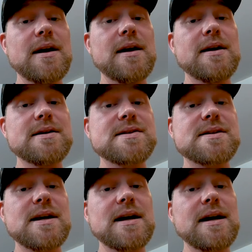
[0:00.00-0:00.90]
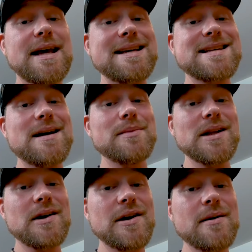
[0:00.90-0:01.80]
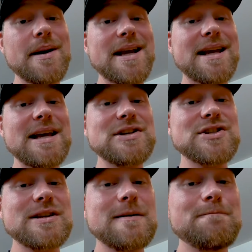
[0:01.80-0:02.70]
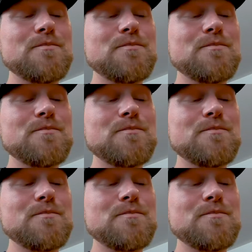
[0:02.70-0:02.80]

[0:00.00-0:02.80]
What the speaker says: is anti-malaria medication.